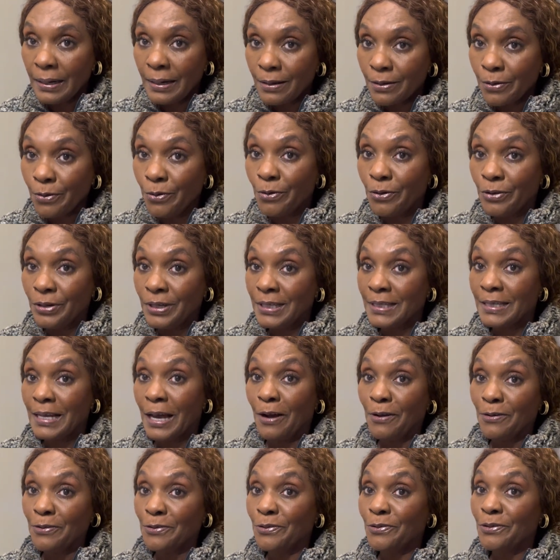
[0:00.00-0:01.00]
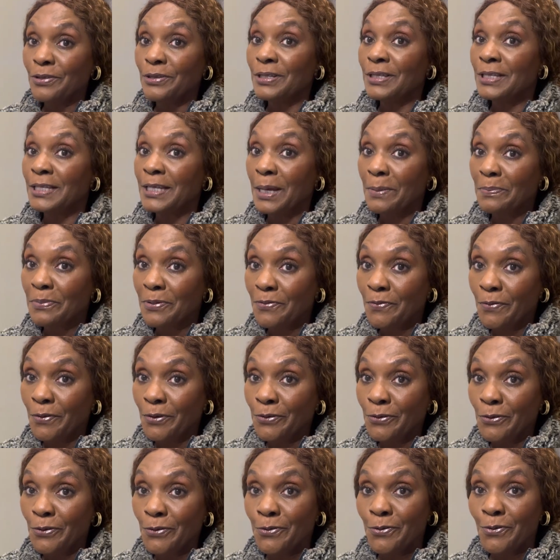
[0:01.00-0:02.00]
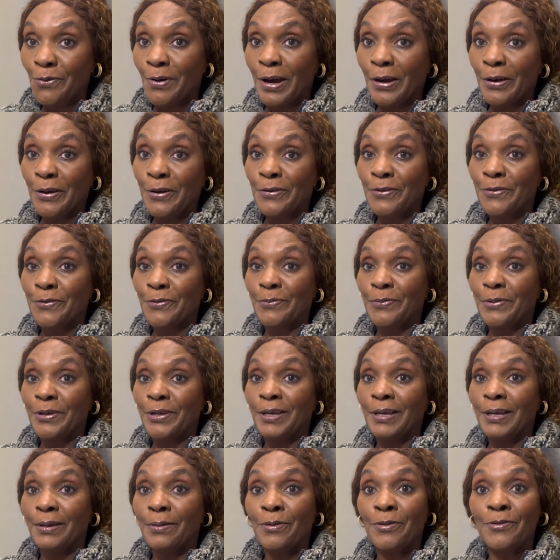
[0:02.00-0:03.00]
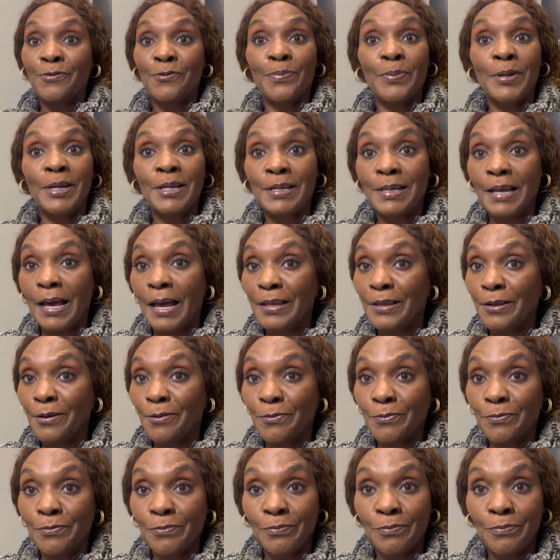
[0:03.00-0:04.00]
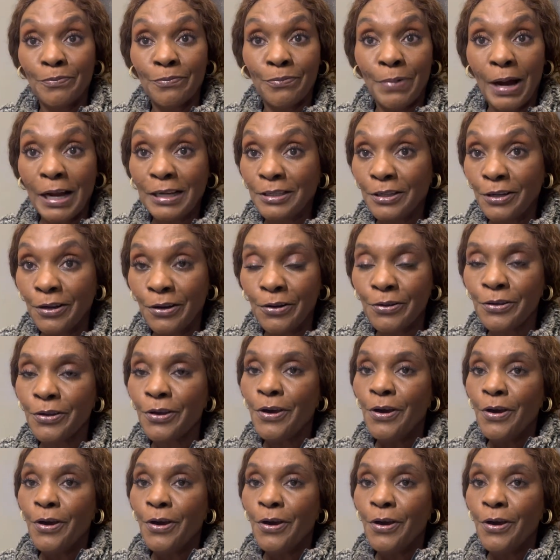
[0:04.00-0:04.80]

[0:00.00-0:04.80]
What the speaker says: so these are also tips for those who are going to be spinsters and bachelors.